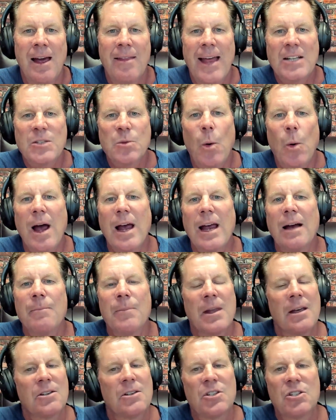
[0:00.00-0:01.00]
That's why
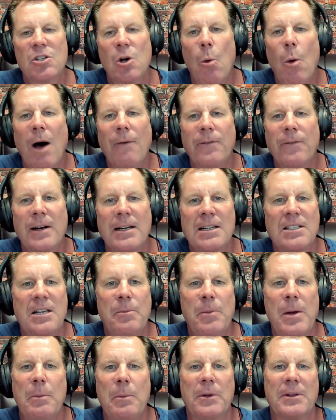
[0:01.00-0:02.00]
so often I see
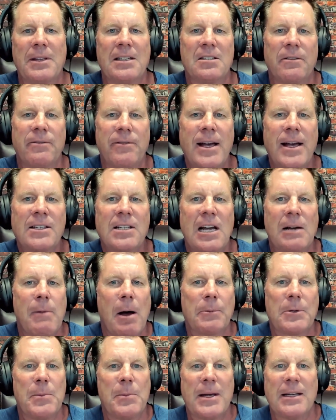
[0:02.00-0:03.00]
people at these events come
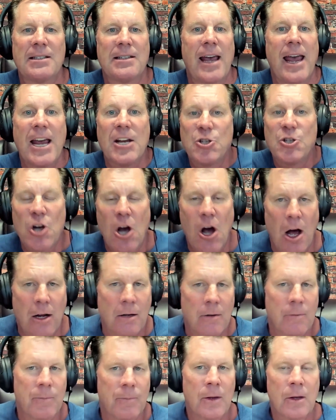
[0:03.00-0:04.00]
up to me and say, Hey, John,
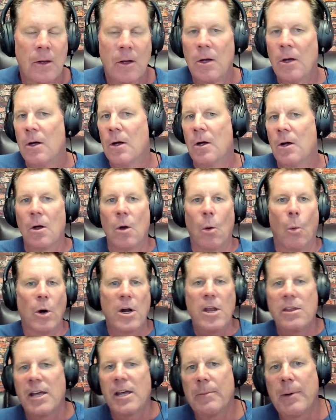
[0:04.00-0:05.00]
what
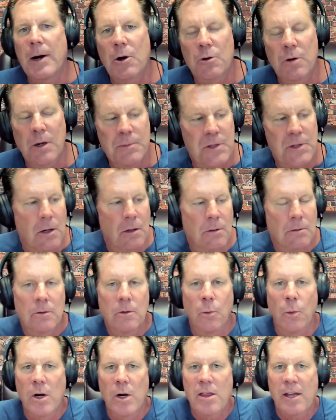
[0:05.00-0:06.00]
do you think about crypto?
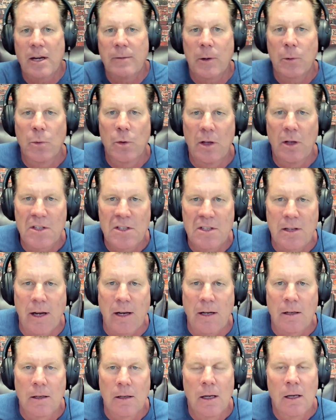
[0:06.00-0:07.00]
What do you think about real
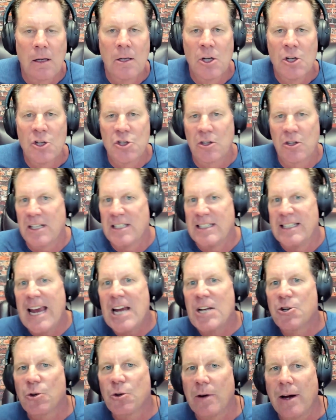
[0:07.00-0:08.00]
estate? Should I
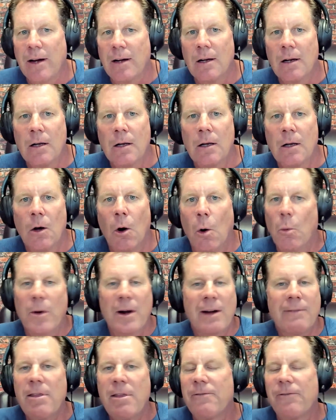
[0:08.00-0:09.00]
day trade? Or
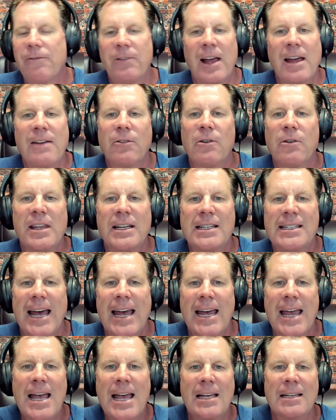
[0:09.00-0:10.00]
whatever the flavor of the
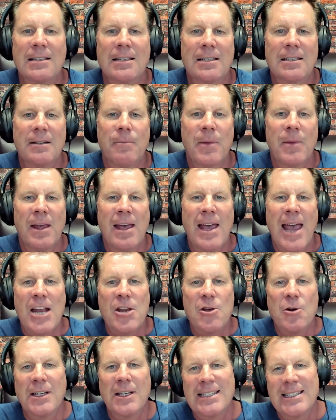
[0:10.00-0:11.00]
day is and
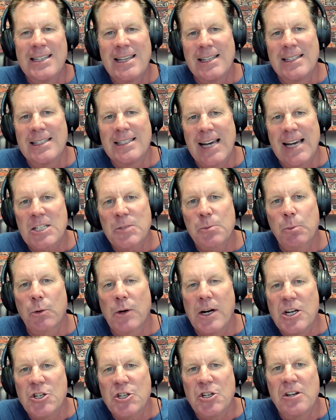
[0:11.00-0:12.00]
you could see the
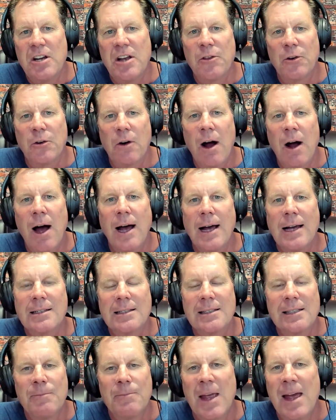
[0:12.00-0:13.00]
desperation in their
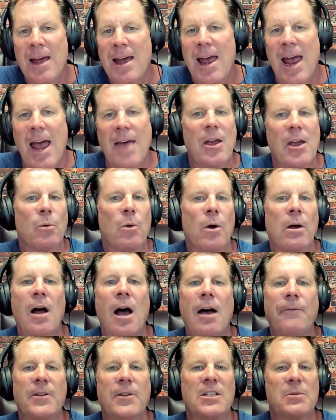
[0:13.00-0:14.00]
eyes. And they run
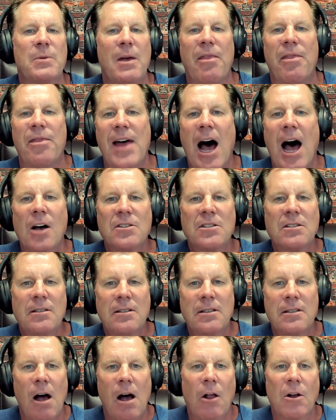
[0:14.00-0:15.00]
off and spend thousands
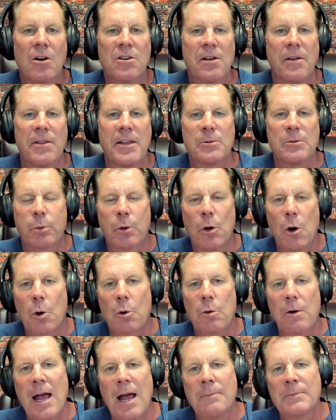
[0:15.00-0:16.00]
of dollars on these
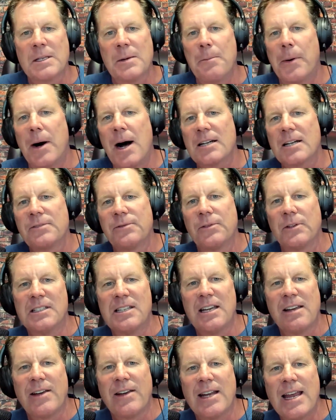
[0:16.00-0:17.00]
programs and box full of
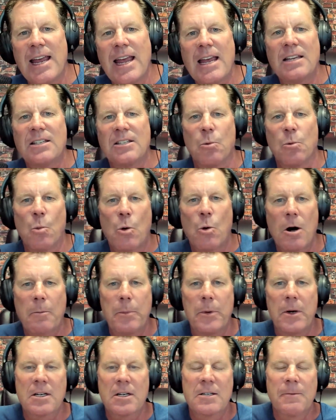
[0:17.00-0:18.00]
DVDs and
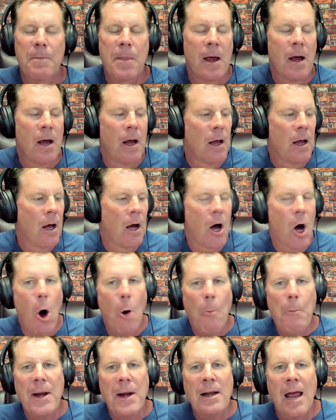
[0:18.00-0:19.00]
workbooks,
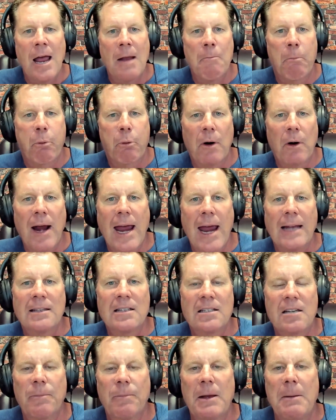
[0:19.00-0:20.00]
hoping and praying
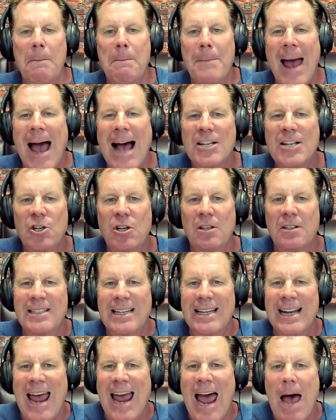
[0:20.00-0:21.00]
something magical is
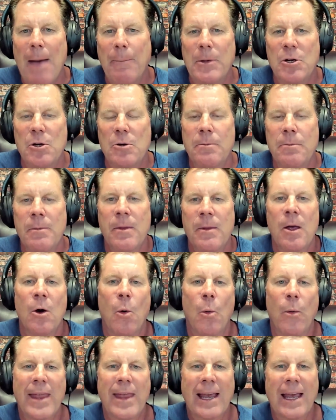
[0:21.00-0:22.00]
going to happen to them
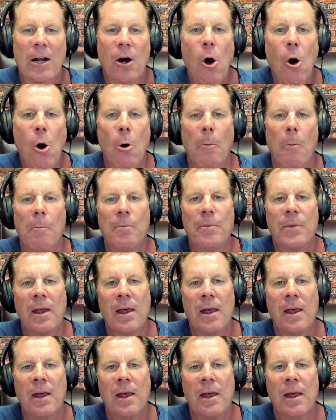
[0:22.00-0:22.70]
when they get home.